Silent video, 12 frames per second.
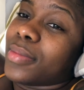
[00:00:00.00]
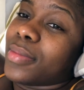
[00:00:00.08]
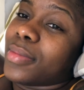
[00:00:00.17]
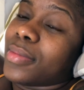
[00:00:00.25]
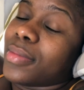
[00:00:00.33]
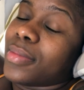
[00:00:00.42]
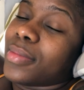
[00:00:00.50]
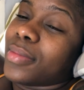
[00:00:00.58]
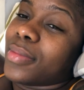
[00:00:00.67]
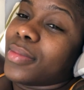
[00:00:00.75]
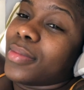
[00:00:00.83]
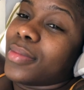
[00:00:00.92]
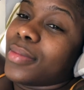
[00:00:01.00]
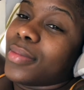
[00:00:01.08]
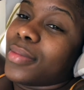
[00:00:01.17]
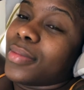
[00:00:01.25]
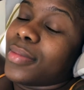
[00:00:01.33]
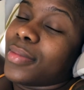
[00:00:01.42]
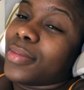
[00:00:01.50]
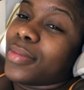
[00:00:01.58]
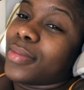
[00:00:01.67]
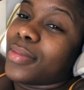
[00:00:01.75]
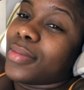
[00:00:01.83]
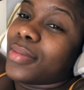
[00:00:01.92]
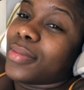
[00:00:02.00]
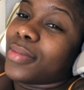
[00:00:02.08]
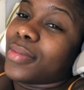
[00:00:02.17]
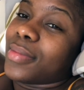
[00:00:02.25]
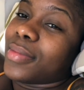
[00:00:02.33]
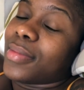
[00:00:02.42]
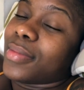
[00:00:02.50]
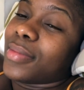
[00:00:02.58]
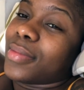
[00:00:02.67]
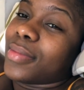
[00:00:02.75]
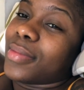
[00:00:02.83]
No one is speaking in this clip.